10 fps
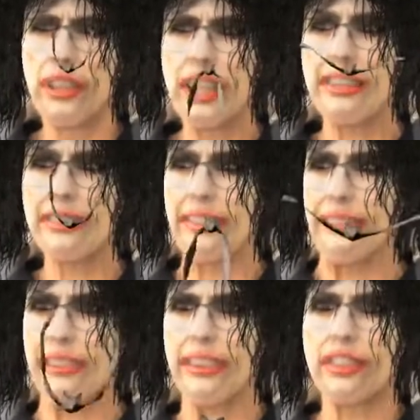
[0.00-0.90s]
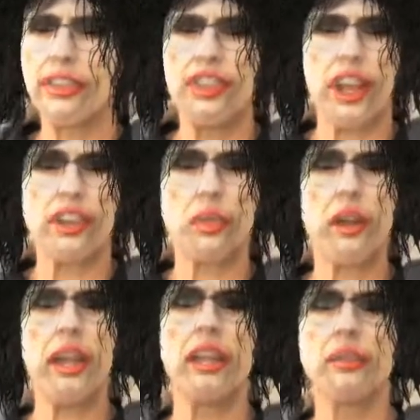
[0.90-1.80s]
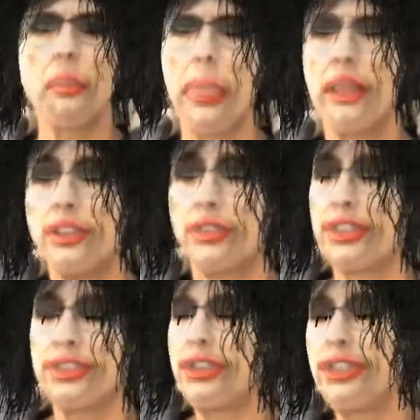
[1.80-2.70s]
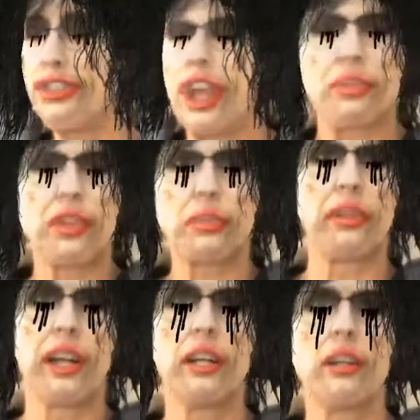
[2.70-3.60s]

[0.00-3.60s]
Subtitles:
I think it's the 6th of January. So this is just a shameless plug